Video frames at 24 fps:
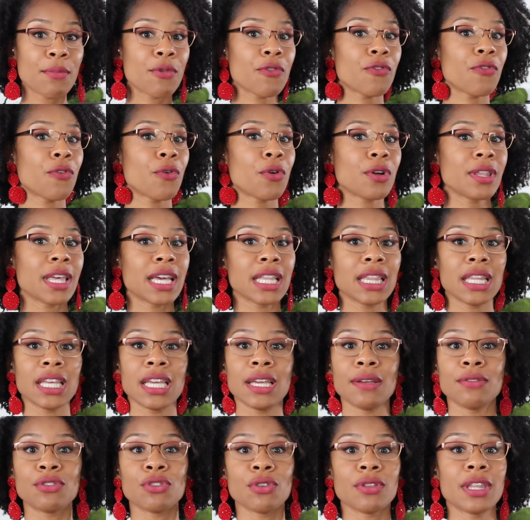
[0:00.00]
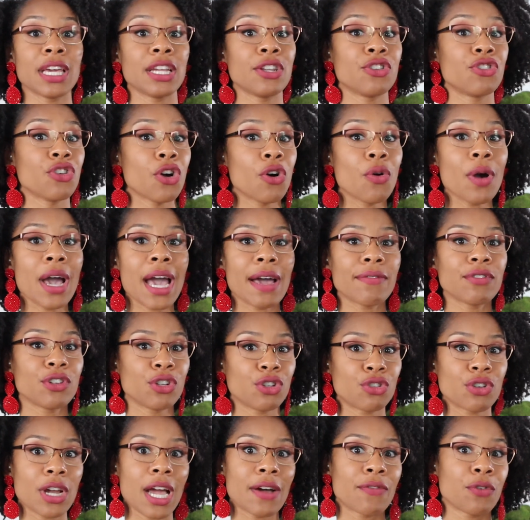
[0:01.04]
before they leave, so they don't have to
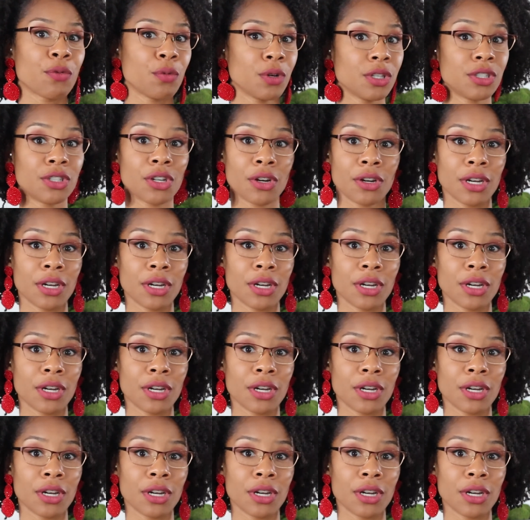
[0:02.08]
travel with